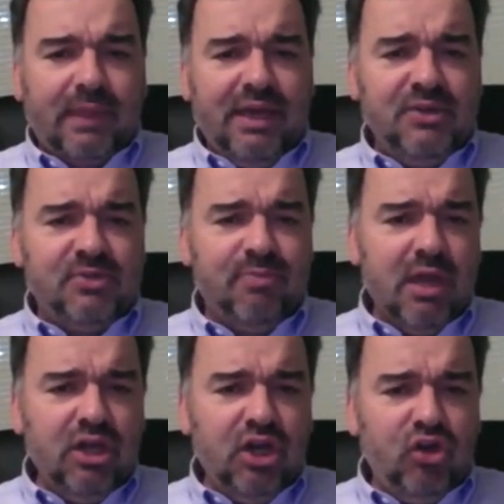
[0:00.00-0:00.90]
is,
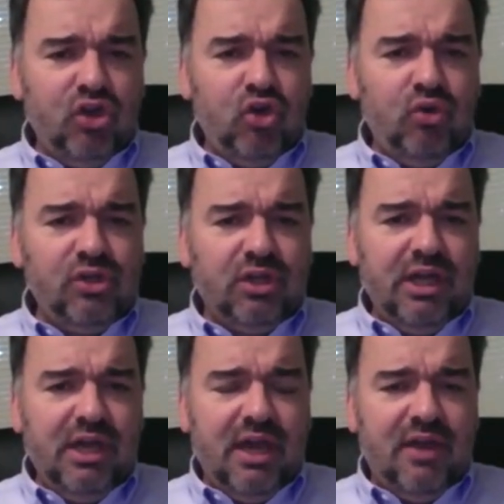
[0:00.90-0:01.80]
you know,
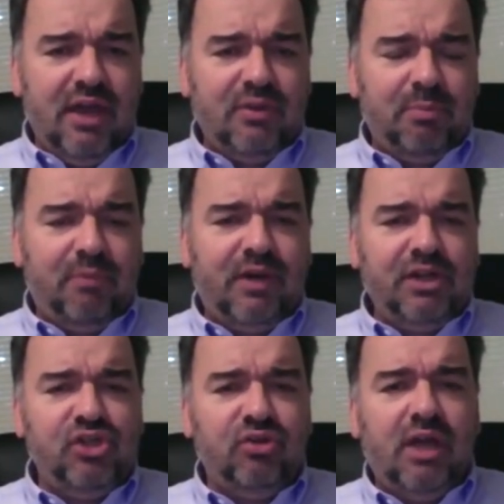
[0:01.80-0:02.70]
usually at the
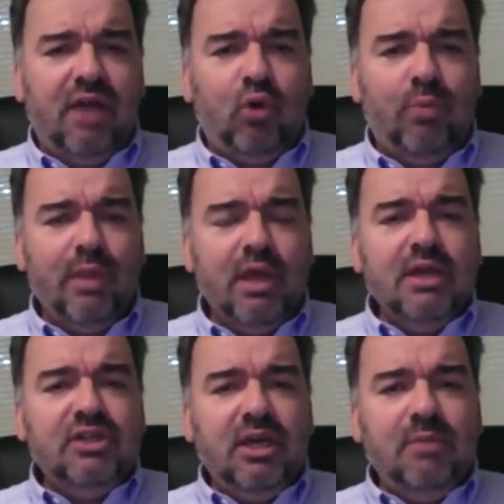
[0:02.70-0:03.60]
professional level,
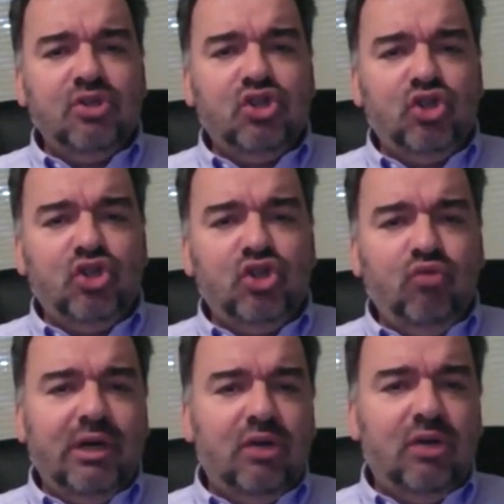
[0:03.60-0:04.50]
teams do
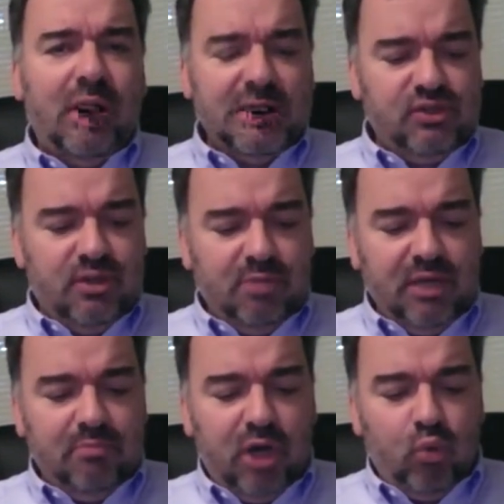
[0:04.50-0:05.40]
regress to the mean,
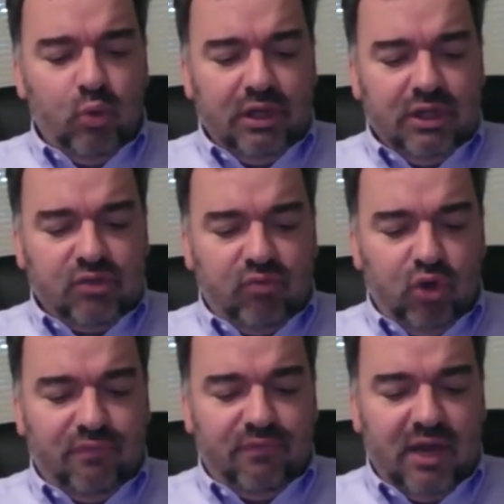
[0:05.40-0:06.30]
but winless
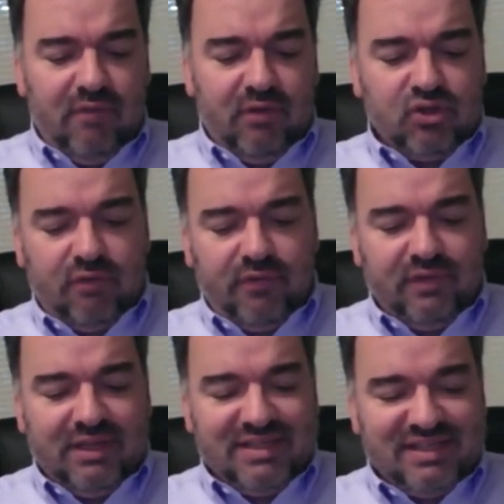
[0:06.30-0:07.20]
road favorites off
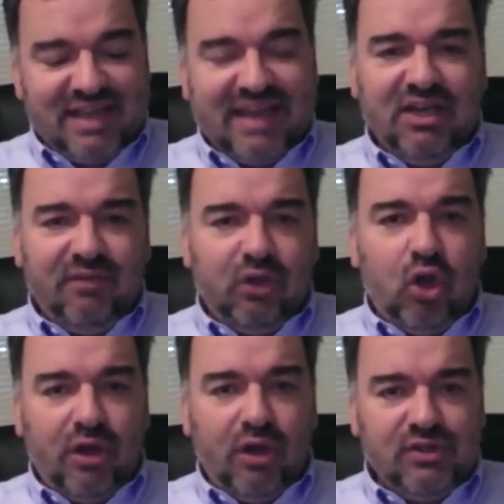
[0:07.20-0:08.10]
of consecutive
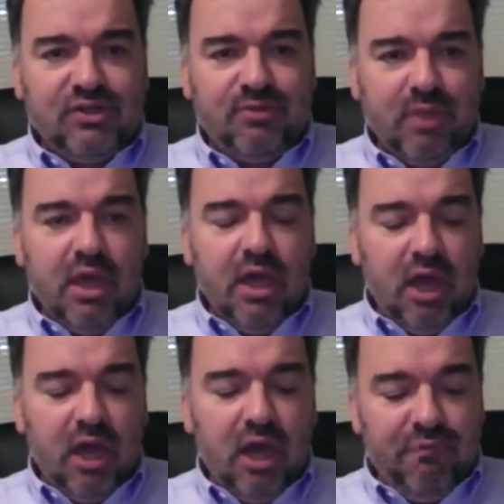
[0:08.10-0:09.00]
losses
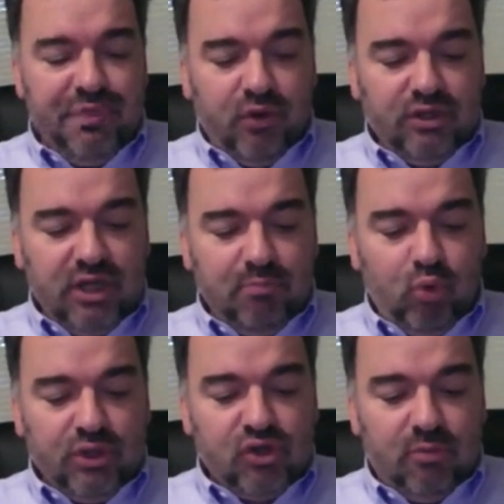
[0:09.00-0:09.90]
of 13
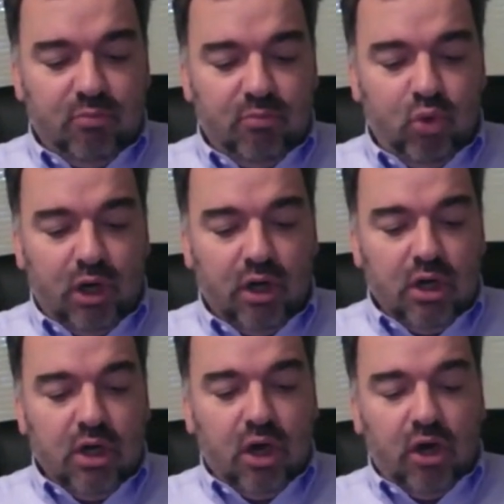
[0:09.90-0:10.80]
points or more
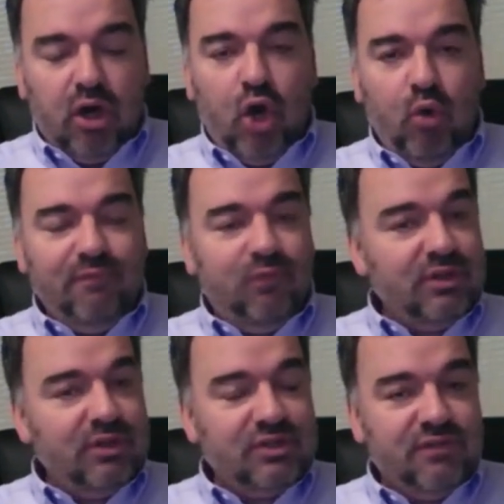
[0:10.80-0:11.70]
are 0 and 4.
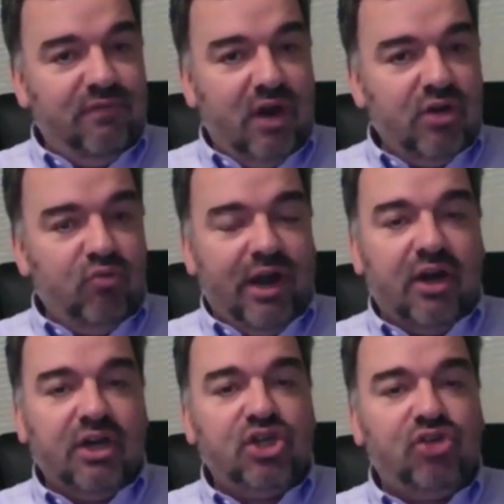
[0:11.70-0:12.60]
This is very rare,
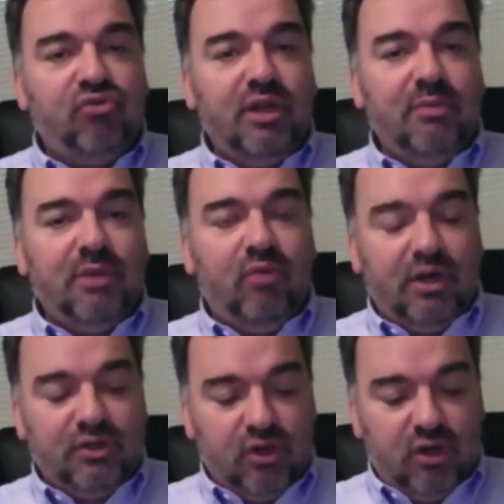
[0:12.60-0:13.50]
extremely
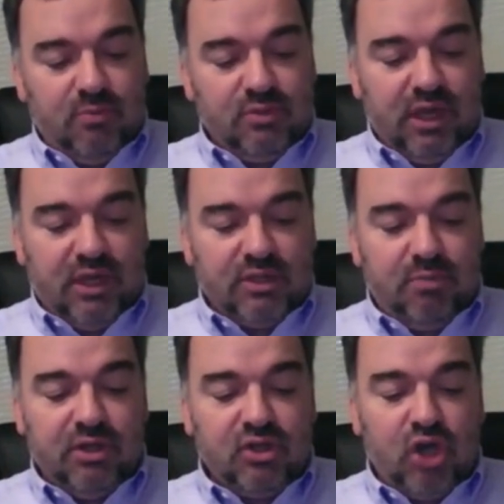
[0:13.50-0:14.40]
rare circumstance,
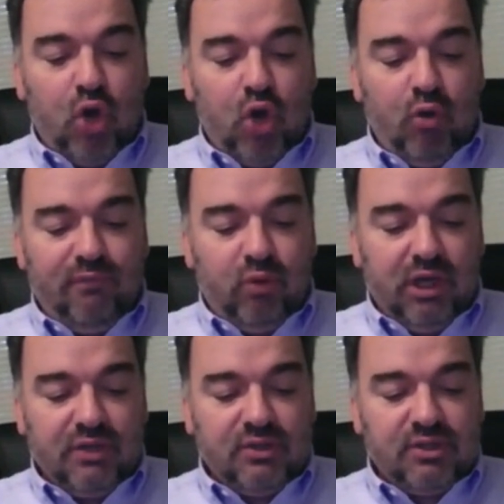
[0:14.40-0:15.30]
but it's 0 and 4
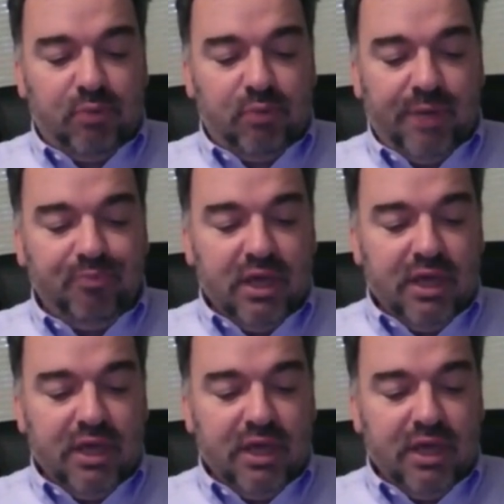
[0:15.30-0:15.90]
against the spread